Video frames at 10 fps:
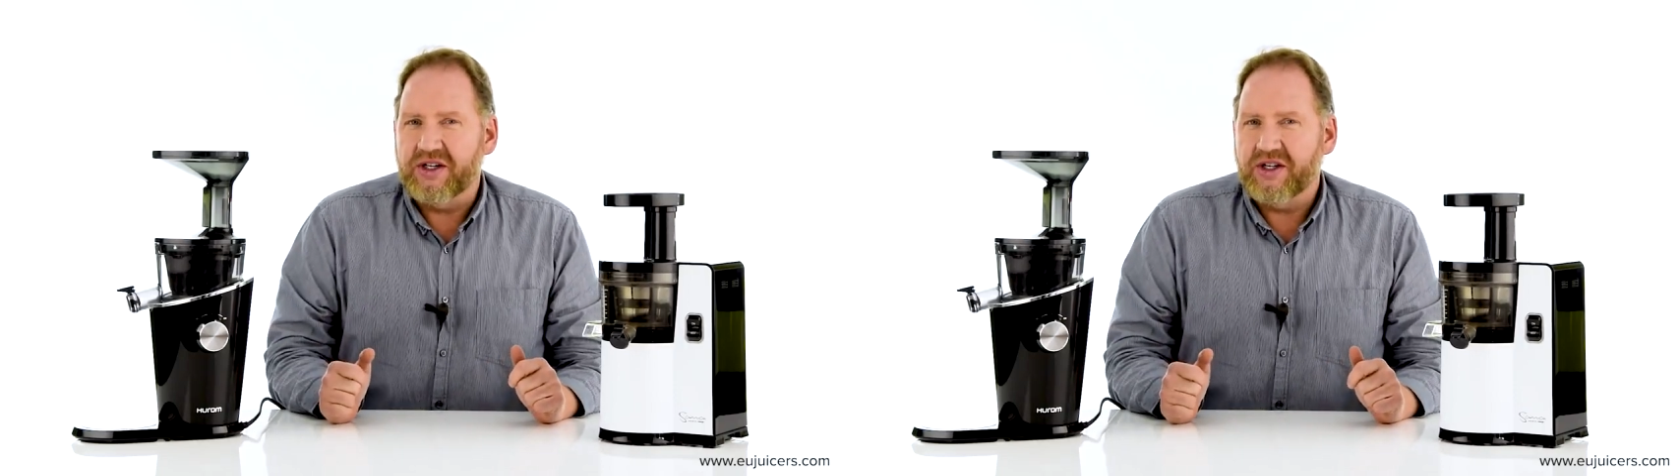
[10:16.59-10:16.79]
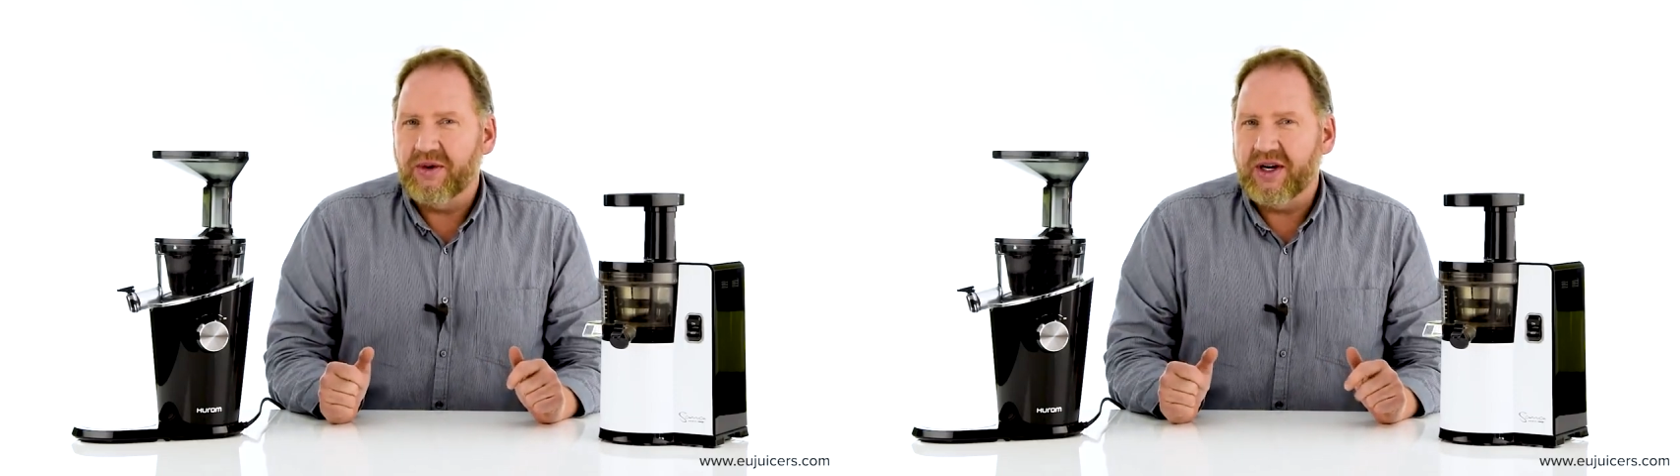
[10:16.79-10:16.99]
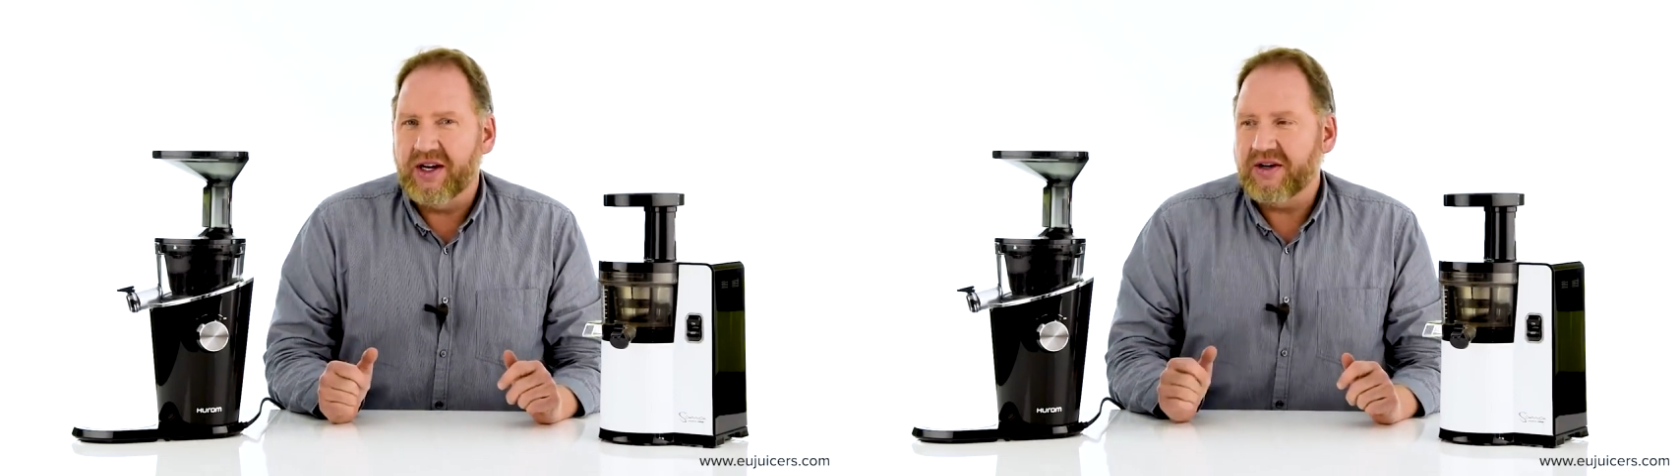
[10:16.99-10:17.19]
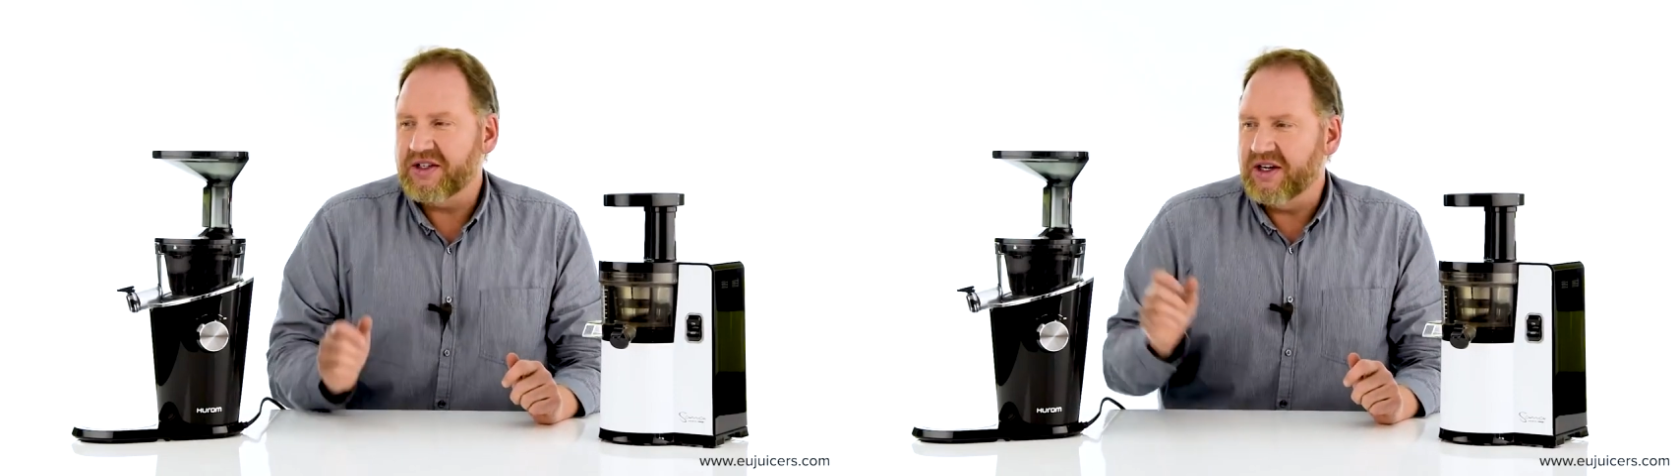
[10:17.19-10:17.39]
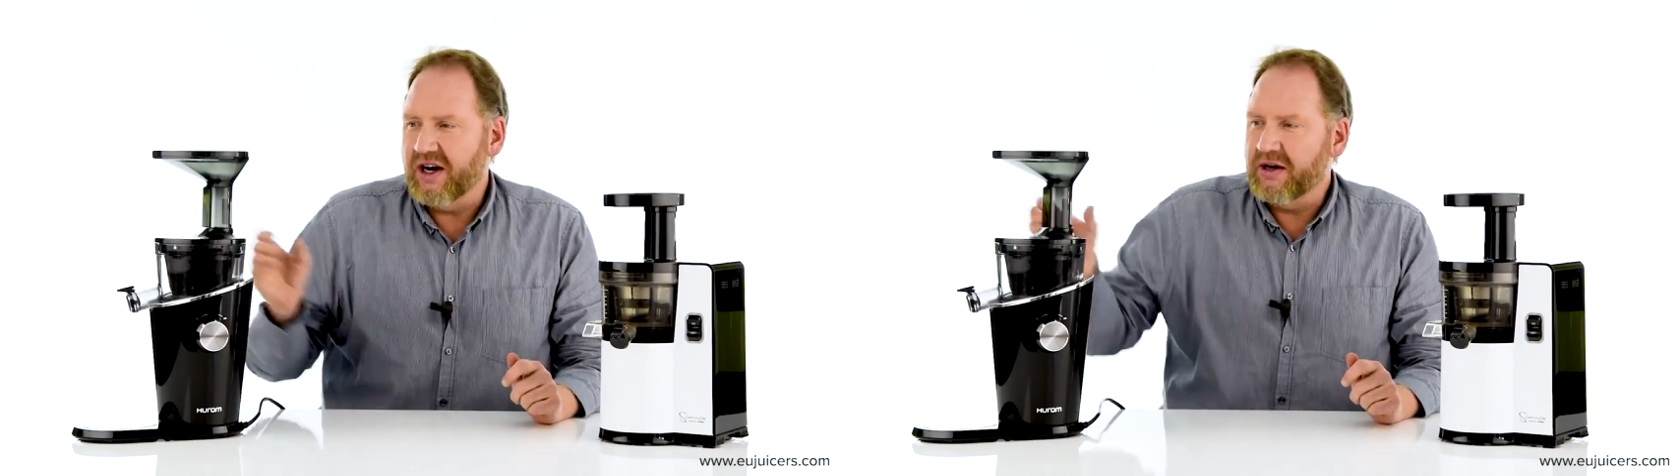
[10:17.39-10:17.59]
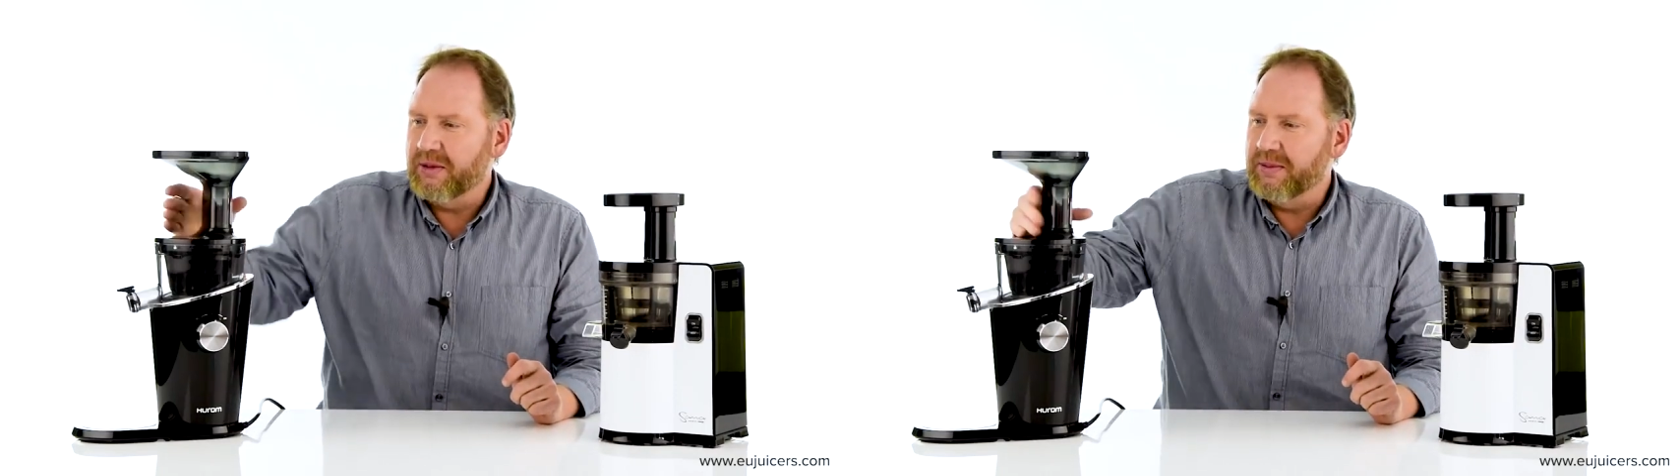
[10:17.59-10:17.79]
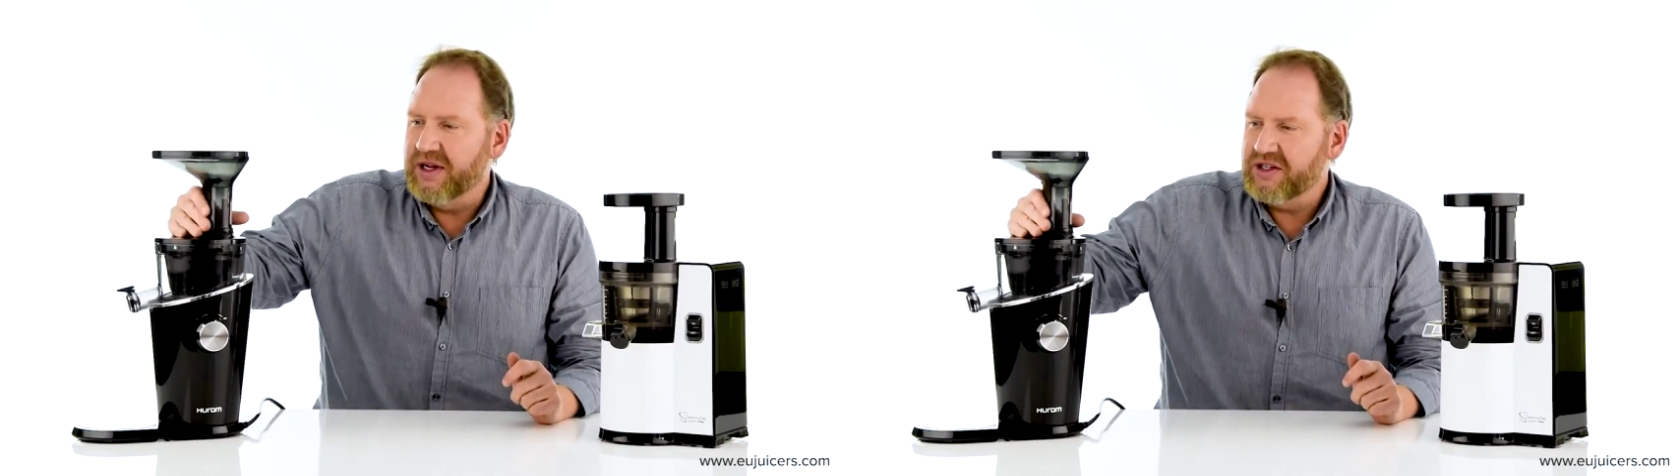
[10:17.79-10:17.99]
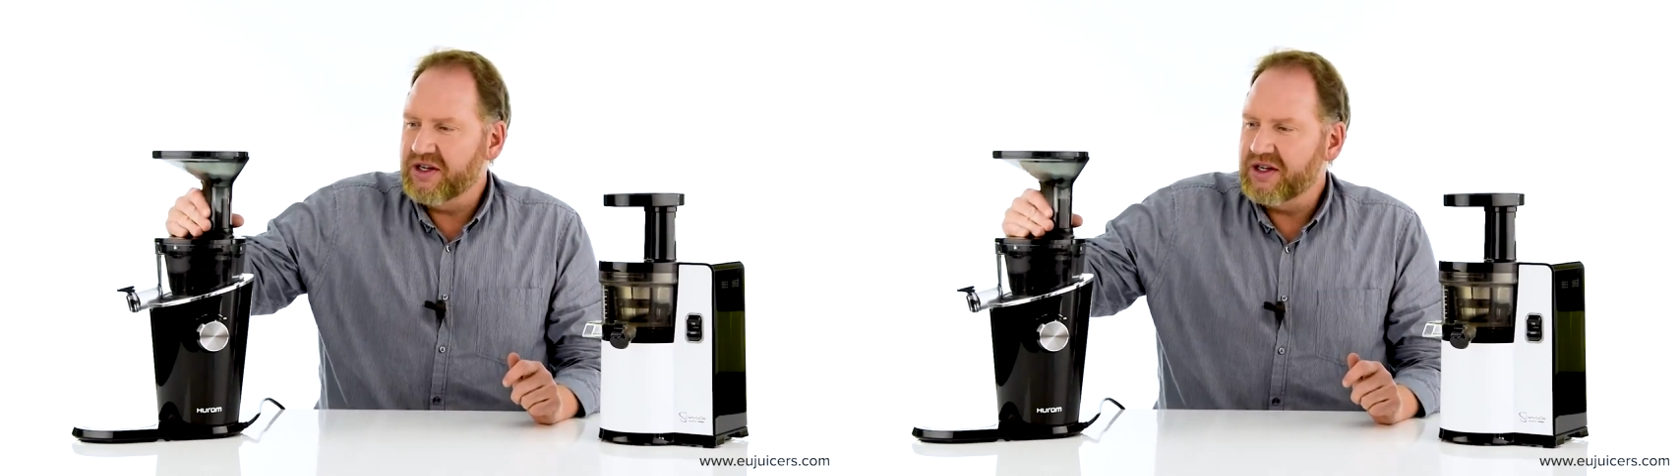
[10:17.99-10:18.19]
show it here as an honorable
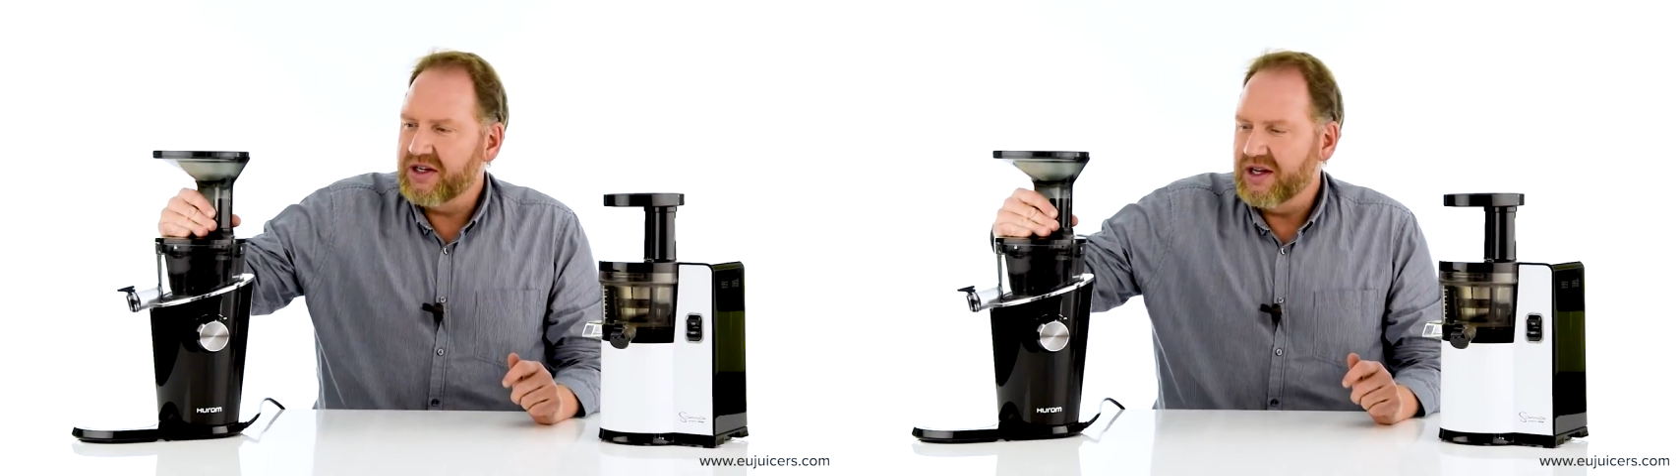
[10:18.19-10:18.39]
mention,